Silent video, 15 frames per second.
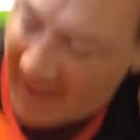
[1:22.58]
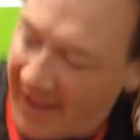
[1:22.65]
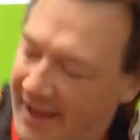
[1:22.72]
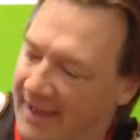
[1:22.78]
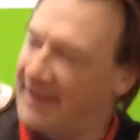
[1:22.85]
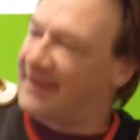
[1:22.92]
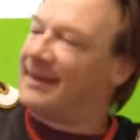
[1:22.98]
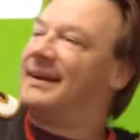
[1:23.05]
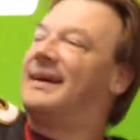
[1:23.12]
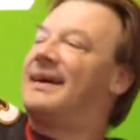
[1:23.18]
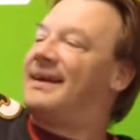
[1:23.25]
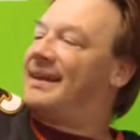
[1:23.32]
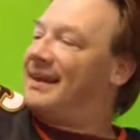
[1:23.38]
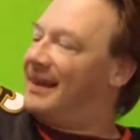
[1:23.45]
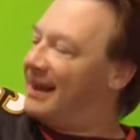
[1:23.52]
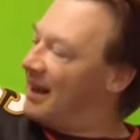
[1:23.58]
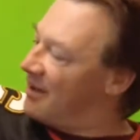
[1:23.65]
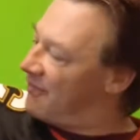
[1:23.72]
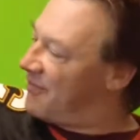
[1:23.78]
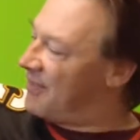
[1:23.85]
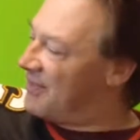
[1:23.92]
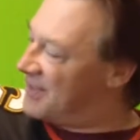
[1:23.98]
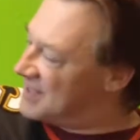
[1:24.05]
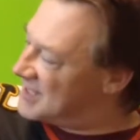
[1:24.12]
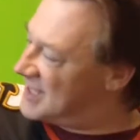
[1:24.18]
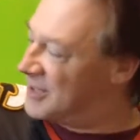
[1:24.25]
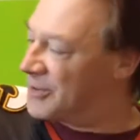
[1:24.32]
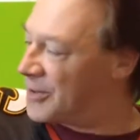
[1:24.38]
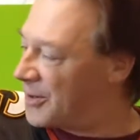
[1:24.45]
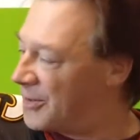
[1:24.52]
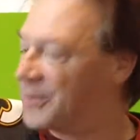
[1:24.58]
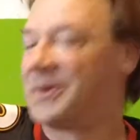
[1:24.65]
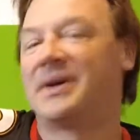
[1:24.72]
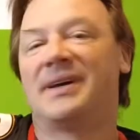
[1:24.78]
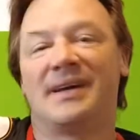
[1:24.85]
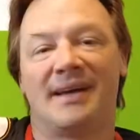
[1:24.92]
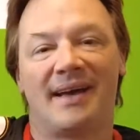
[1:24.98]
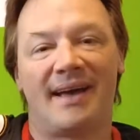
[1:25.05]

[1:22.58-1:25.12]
I love this logo